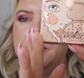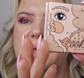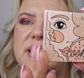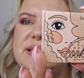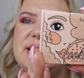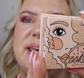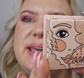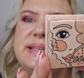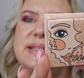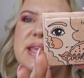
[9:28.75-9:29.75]
but this
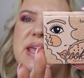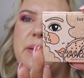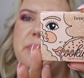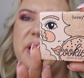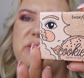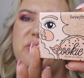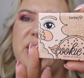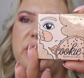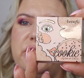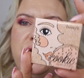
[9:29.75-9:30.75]
is the
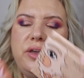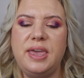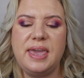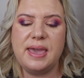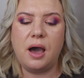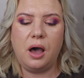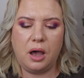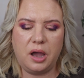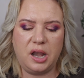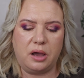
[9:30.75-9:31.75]
Benefit Cookie
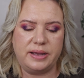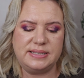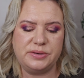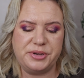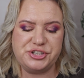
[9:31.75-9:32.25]
Highlighter,